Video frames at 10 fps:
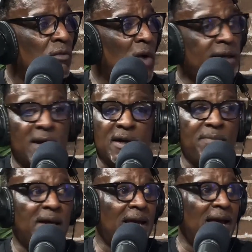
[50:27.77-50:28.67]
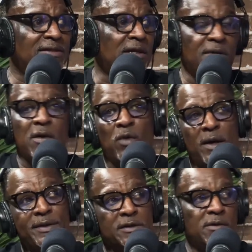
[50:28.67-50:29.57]
Why can't anybody ask him?
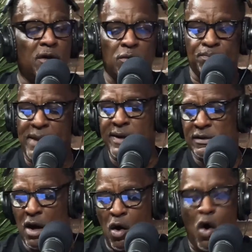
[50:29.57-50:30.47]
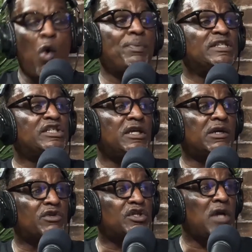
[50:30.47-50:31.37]
Well, there's a little place called
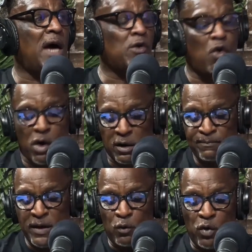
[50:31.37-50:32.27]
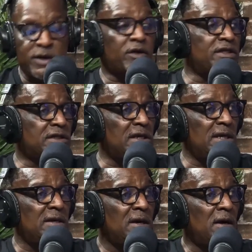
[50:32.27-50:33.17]
opensecrets.org where you can
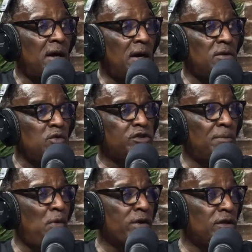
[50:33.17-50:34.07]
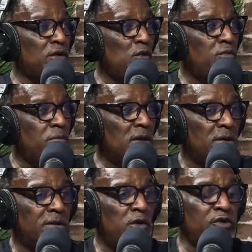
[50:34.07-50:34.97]
see who supported who
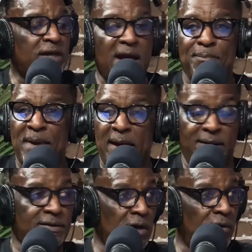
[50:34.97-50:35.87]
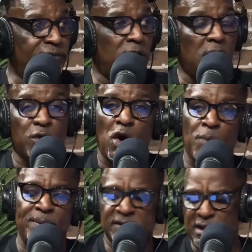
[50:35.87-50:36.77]
who's campaigned. So if you go to
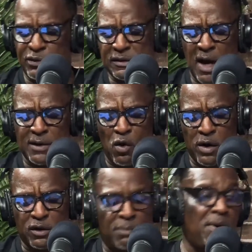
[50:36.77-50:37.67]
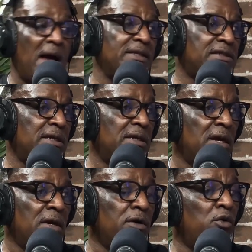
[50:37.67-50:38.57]
opensecrets.org, you could probably see
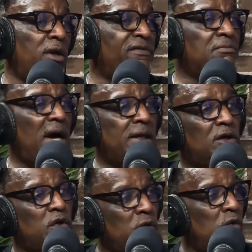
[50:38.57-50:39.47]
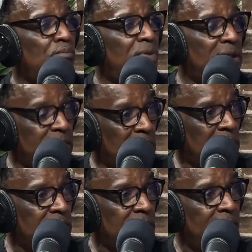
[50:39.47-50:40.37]
who gives money to who
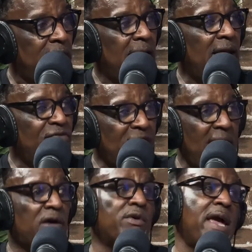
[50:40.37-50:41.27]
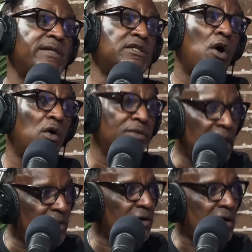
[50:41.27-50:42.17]
politically, and that creates a whole
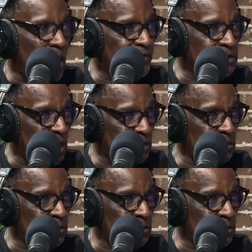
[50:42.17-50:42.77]
nother conversation.